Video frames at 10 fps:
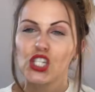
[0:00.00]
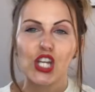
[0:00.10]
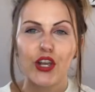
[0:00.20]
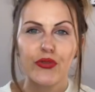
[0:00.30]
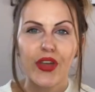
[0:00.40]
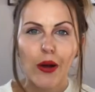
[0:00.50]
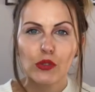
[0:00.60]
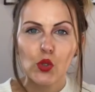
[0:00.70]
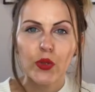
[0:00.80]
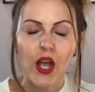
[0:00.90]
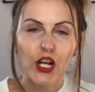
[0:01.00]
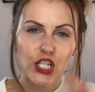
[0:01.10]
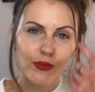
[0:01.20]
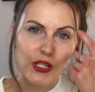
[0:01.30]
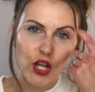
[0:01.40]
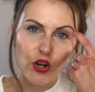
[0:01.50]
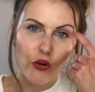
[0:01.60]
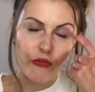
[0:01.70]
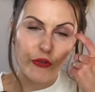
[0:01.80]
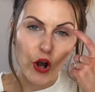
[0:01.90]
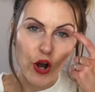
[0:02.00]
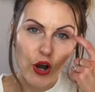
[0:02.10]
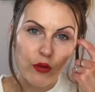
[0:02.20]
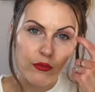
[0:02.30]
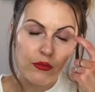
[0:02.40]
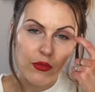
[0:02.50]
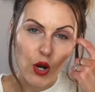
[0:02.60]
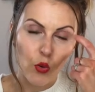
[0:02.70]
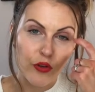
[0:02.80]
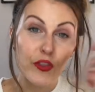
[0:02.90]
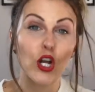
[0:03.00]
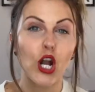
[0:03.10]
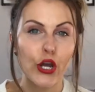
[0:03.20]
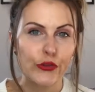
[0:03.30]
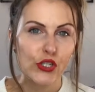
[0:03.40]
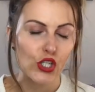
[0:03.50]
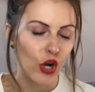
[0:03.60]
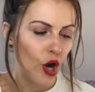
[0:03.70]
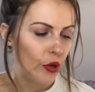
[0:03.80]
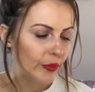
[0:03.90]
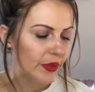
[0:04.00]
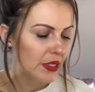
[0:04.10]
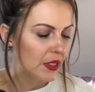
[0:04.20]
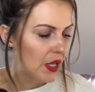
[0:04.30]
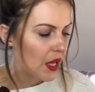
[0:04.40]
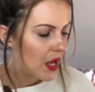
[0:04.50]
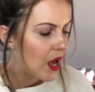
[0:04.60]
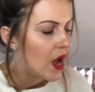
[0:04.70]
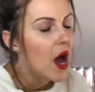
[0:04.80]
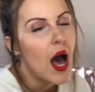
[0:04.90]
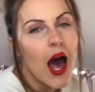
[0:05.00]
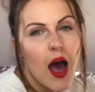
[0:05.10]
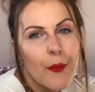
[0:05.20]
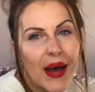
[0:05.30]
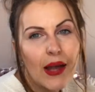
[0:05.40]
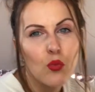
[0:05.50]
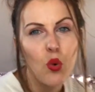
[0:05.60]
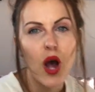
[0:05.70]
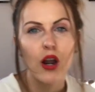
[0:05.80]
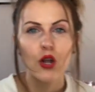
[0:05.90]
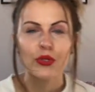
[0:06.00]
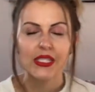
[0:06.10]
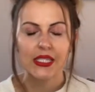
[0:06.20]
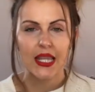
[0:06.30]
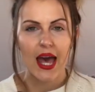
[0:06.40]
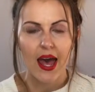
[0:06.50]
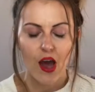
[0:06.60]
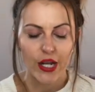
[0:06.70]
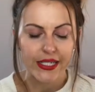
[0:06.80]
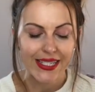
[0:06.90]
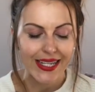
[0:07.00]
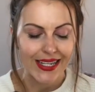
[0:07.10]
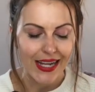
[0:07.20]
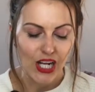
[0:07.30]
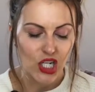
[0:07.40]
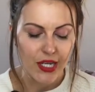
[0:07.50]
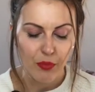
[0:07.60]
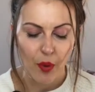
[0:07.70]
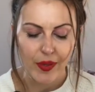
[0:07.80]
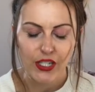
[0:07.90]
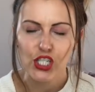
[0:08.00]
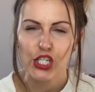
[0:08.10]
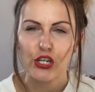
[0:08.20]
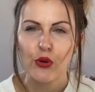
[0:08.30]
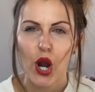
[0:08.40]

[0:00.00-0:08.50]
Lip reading: So that was all the items that I got from all of the clothes shops. And while I was there, I did actually pop into